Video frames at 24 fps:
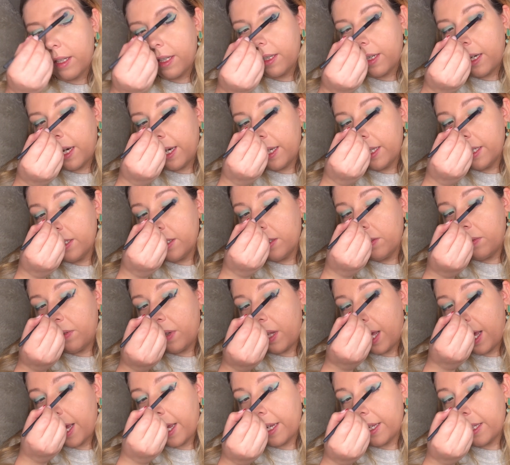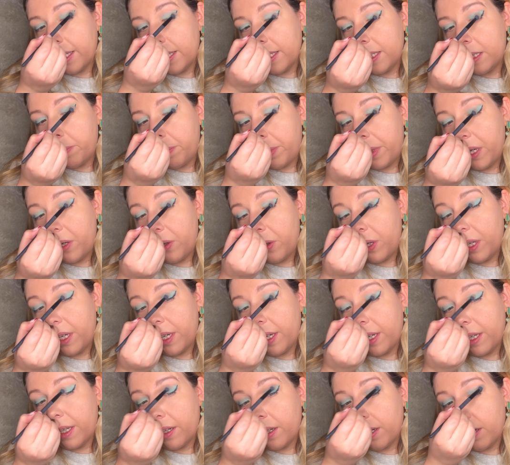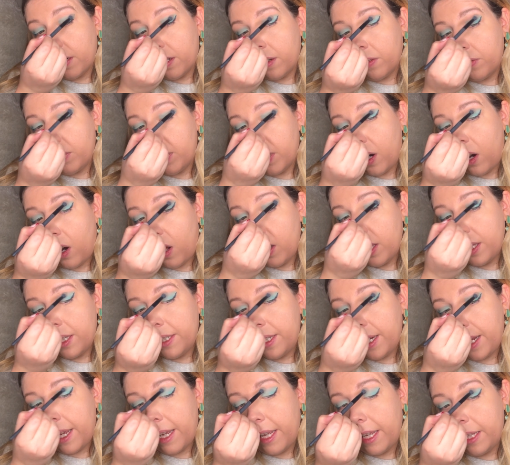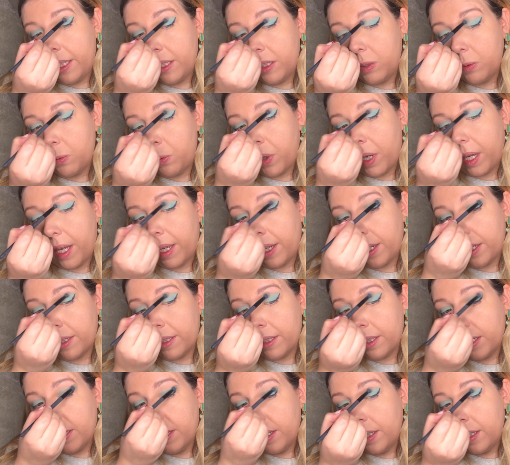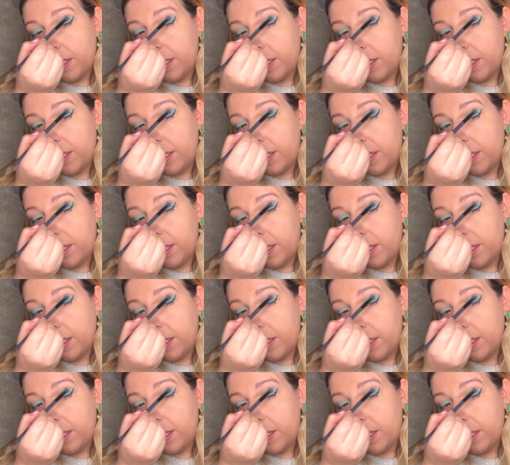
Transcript: kind of like this period of the holidays when